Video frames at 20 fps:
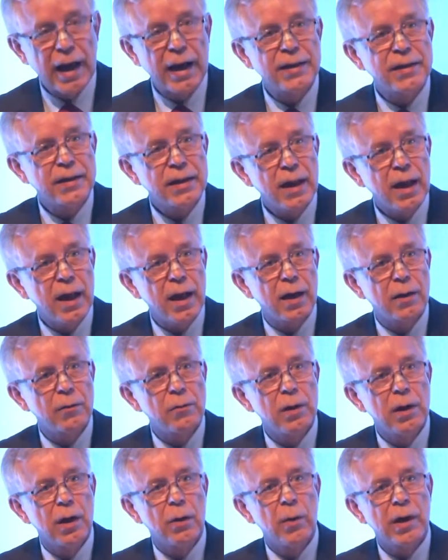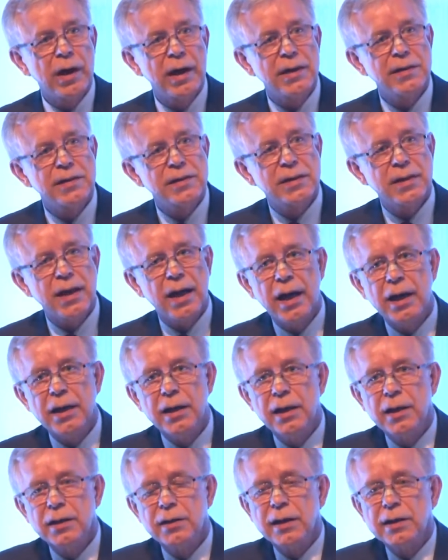And now we can
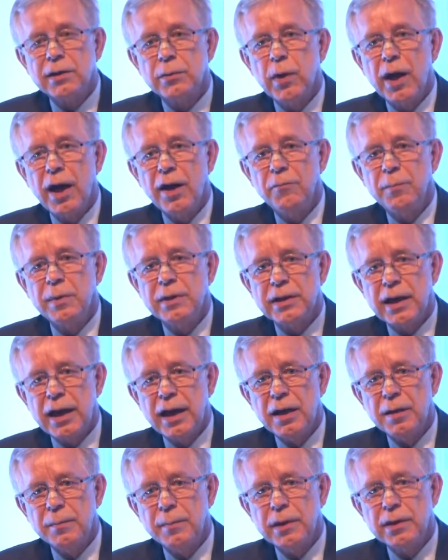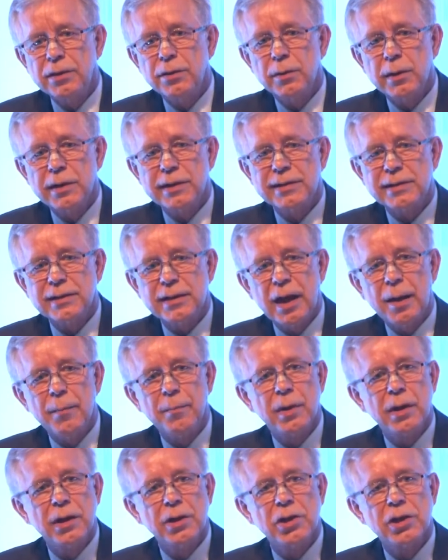say that we have been able to
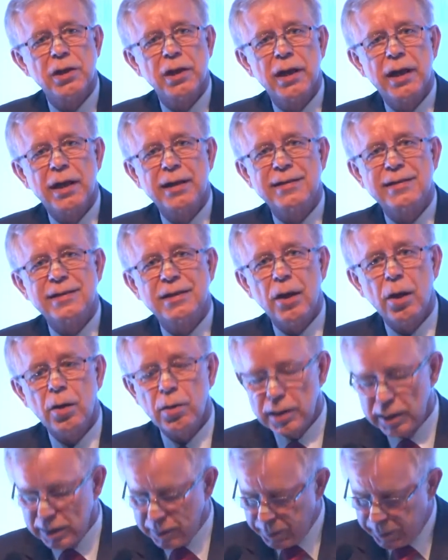establish a solid